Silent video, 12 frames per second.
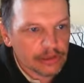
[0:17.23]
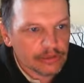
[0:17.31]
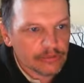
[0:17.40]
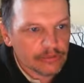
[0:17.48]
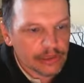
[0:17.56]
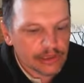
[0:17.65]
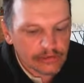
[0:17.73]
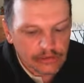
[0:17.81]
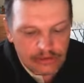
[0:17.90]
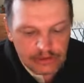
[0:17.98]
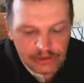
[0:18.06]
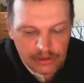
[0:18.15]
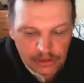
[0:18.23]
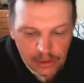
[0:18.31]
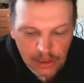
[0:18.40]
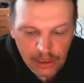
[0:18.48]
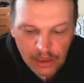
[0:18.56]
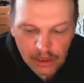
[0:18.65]
little maggots.
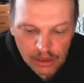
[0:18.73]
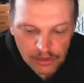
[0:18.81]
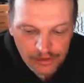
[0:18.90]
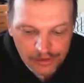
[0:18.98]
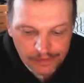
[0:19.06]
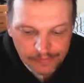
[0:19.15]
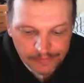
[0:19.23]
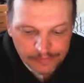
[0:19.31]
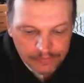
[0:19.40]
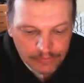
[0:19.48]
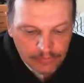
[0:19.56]
Okay,